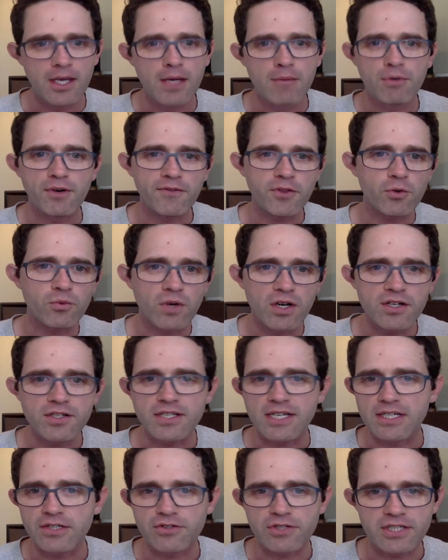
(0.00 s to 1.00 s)
But if the runner's
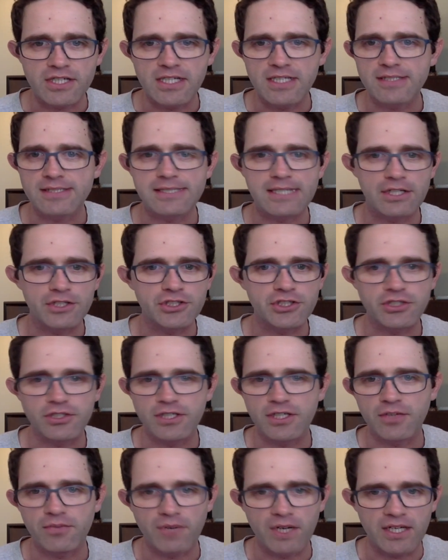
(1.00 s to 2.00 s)
interested in
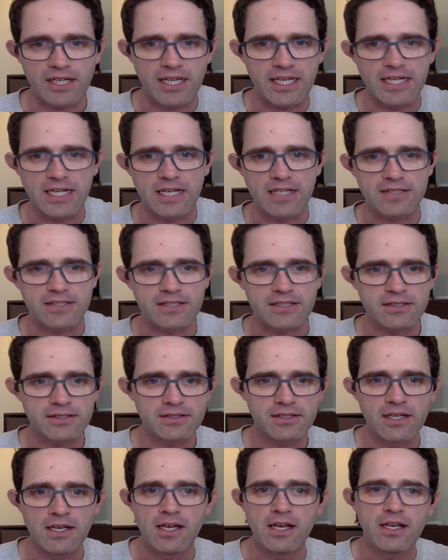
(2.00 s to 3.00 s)
scheduling a running gait
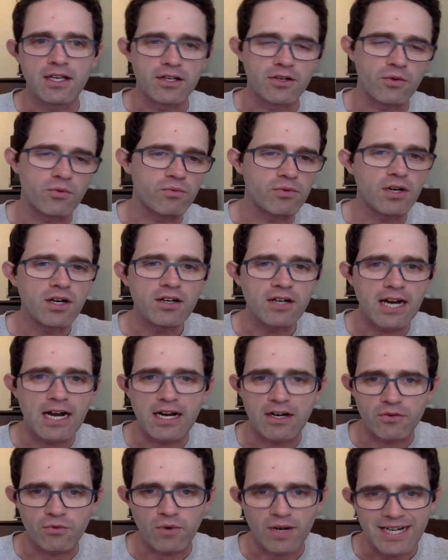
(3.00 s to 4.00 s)
analysis,
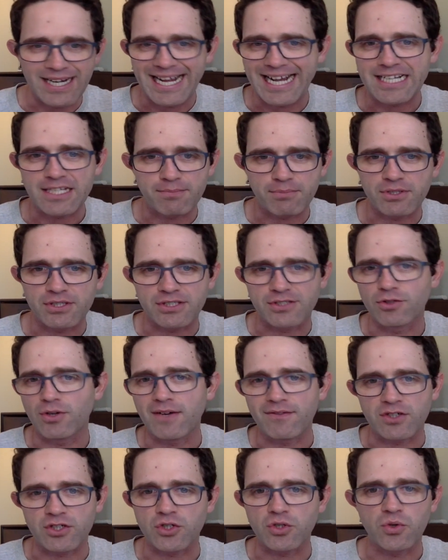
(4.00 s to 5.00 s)
running experts do
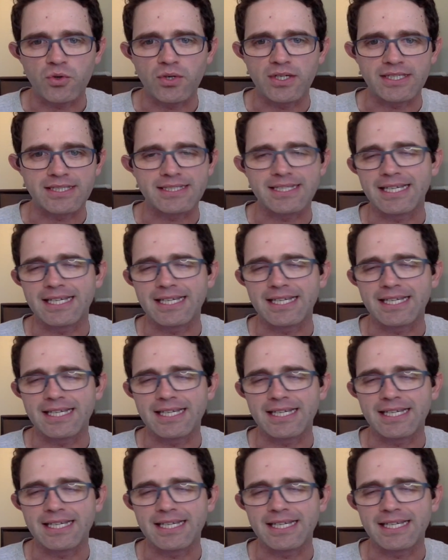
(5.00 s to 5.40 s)
have a choice.